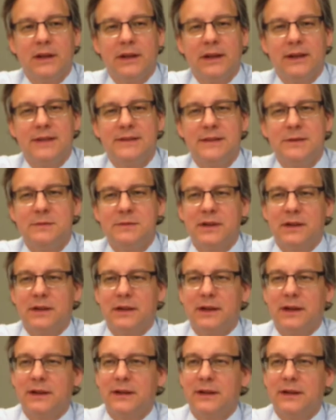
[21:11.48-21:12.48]
It seems
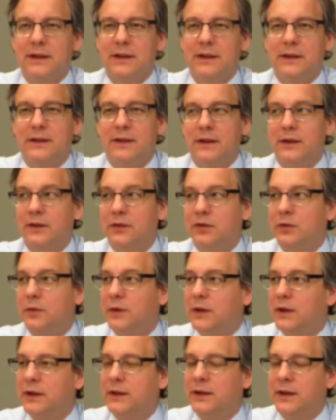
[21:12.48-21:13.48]
unlikely that they're
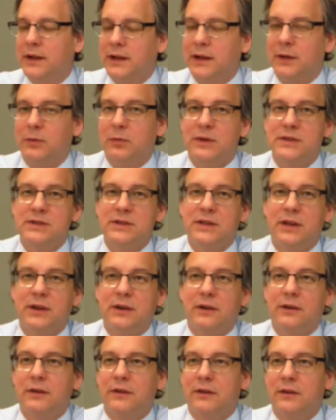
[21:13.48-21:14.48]
doing anything any
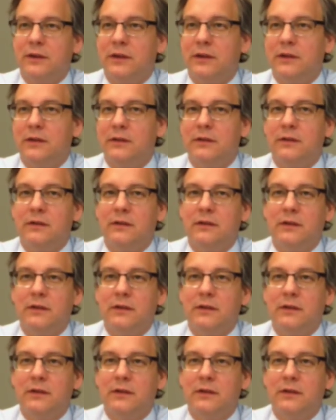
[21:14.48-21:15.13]
riskier than